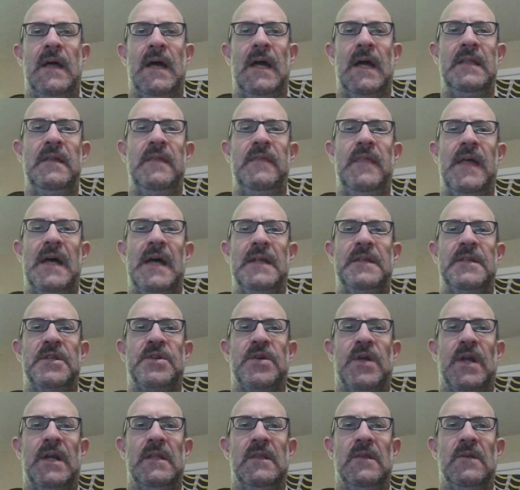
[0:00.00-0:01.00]
I did that to
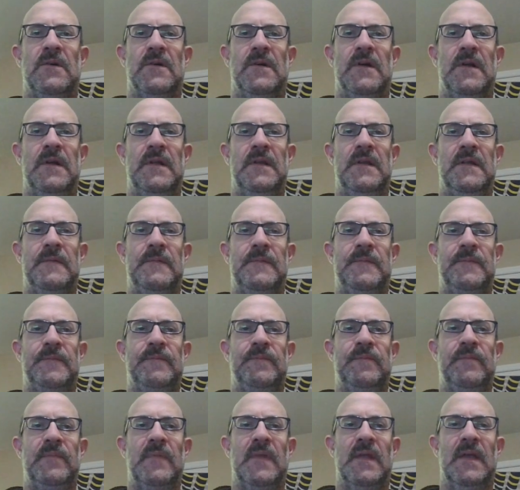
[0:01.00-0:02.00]
try to lure it.
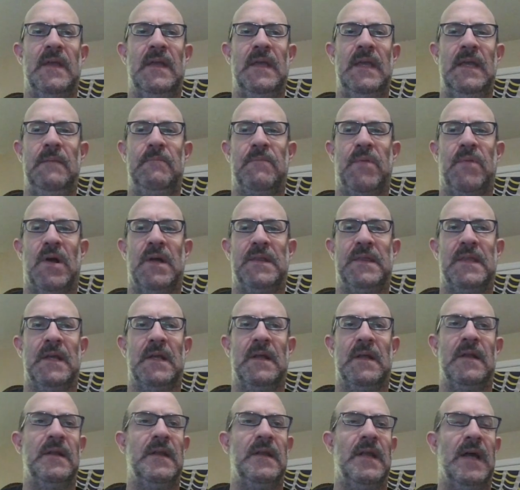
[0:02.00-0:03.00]
He brought
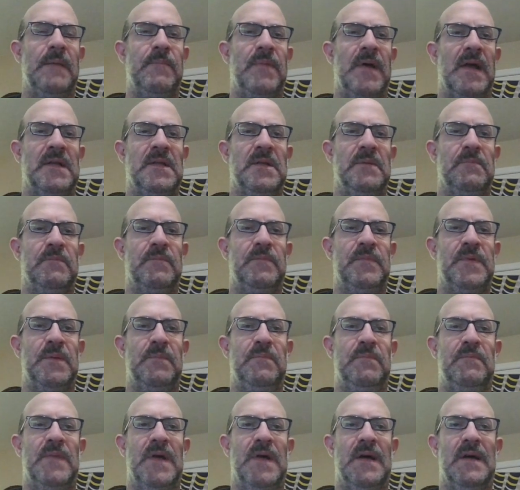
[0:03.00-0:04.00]
the knight back to
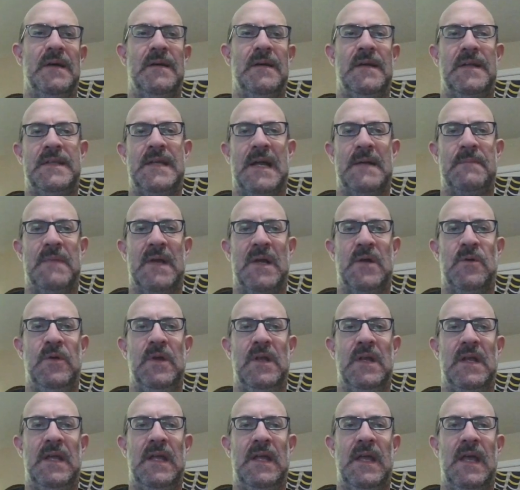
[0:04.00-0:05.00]
attack my
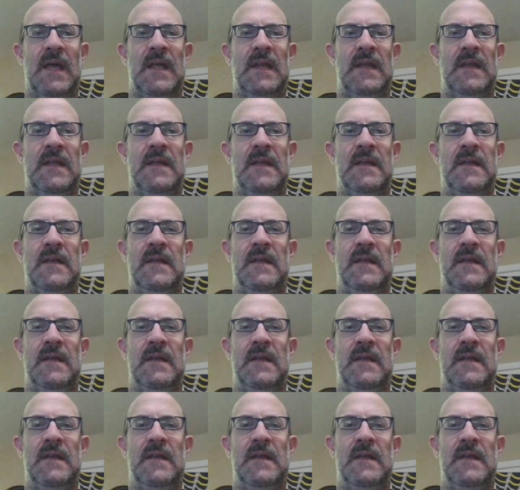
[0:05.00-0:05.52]
queen again.